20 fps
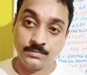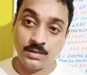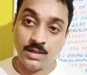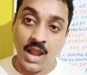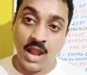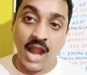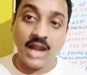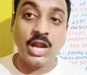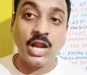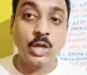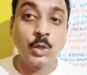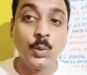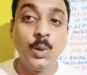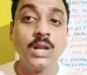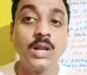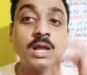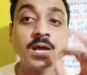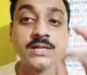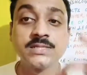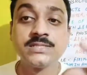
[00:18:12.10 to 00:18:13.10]
and it will
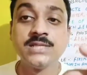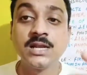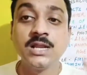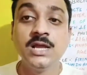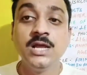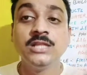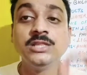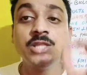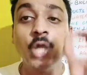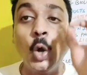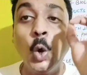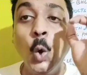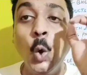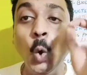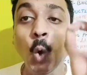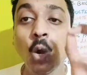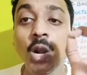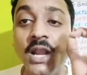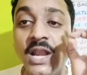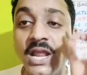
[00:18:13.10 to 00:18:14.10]
cursor the
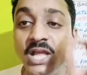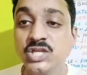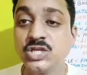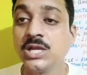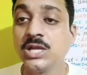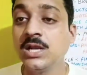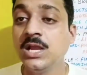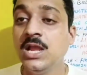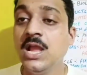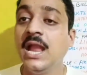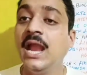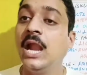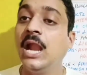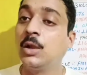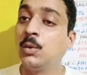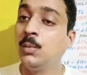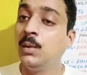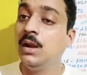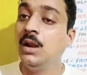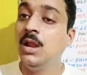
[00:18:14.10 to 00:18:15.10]
whole nature it
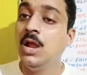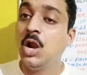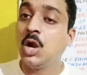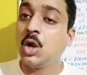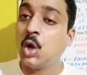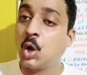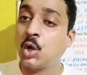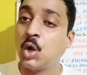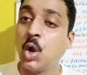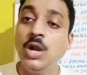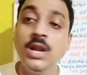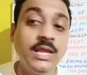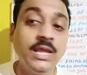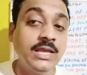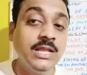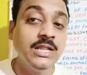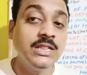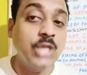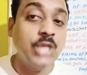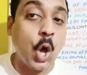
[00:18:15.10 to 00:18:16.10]
will not only
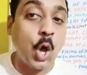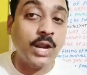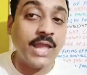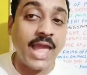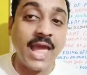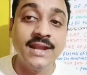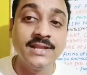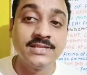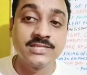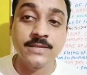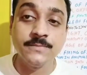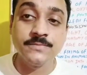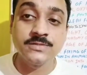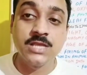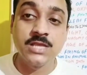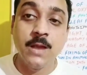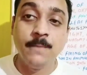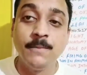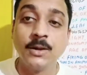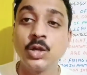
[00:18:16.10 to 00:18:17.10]
kill the organisms
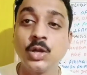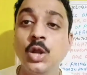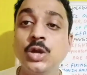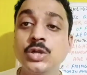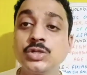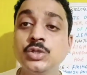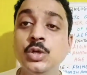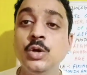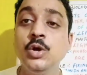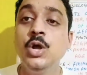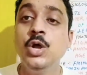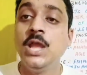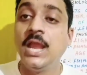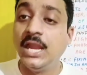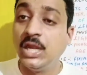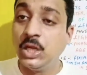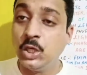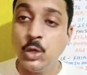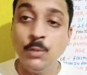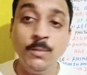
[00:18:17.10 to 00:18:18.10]
but also in
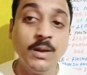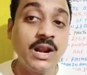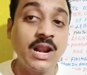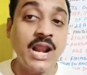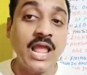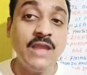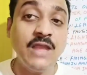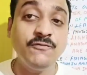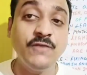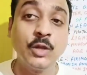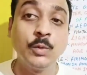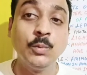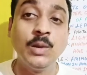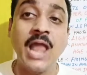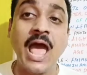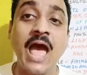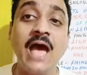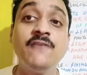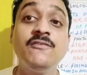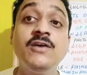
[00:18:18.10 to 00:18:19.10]
human life it will
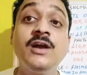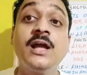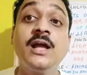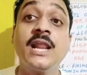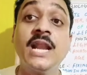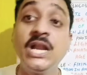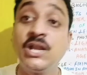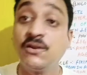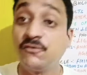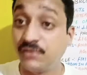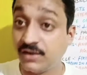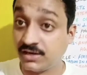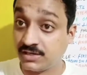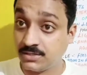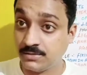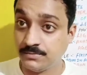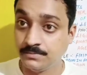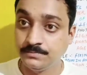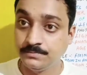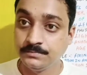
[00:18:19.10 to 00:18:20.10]
have a great effect
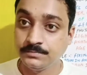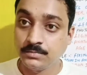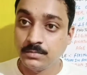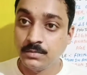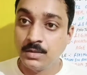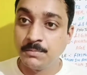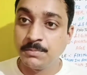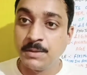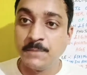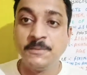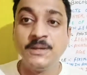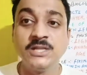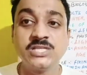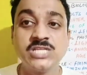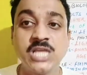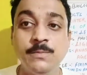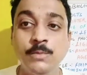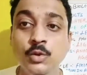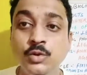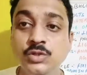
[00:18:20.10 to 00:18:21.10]
people's
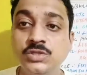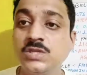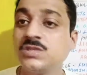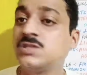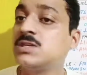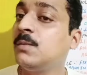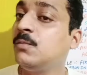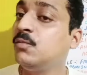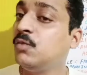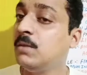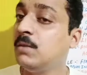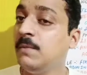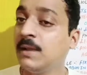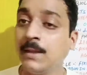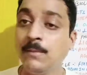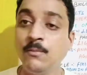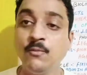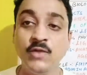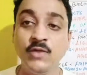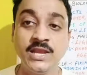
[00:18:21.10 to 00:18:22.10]
immune system will
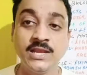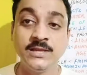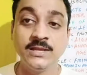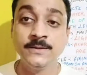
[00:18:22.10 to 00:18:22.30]
become weak